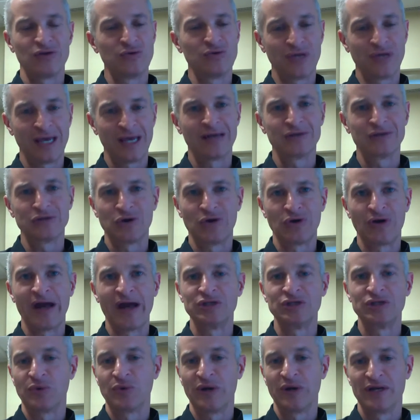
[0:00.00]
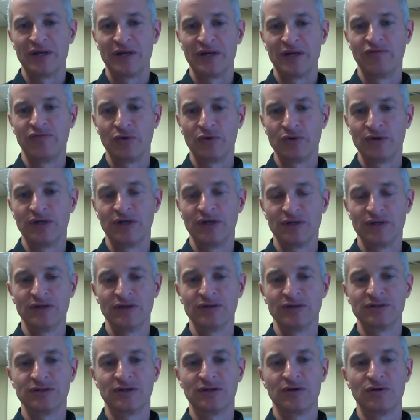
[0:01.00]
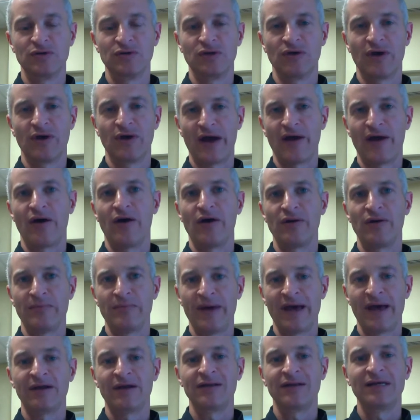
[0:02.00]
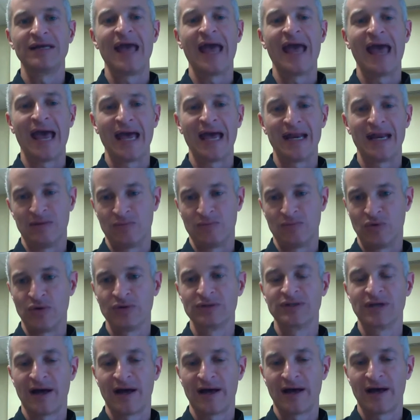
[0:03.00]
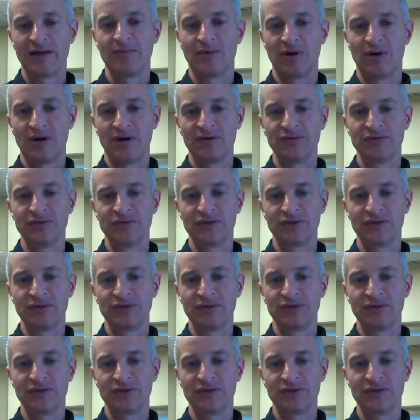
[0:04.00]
You can't graduate in 4 years, so you're automatically adding more time on.